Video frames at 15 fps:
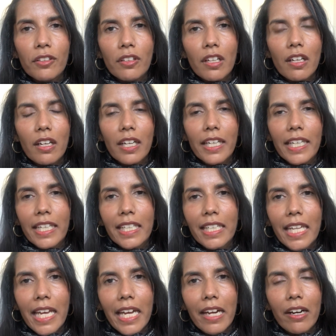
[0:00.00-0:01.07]
like
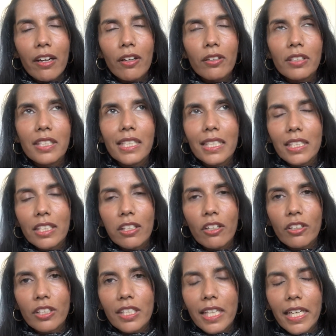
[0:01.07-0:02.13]
now, since
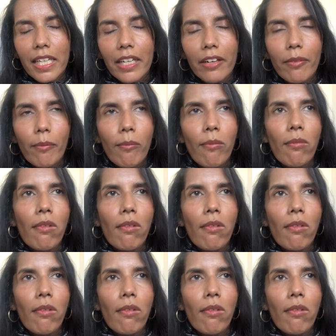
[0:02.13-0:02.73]
lockdown,